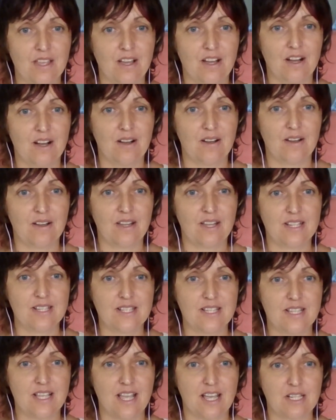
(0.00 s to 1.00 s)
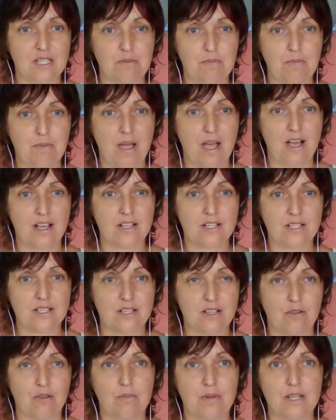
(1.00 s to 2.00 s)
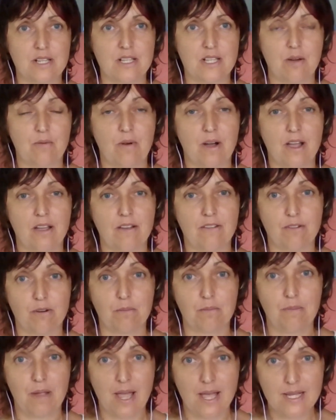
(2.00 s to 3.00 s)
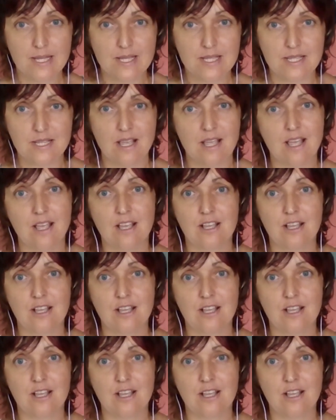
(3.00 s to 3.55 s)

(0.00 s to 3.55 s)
It's at Paths of Bliss Hawaii for pets.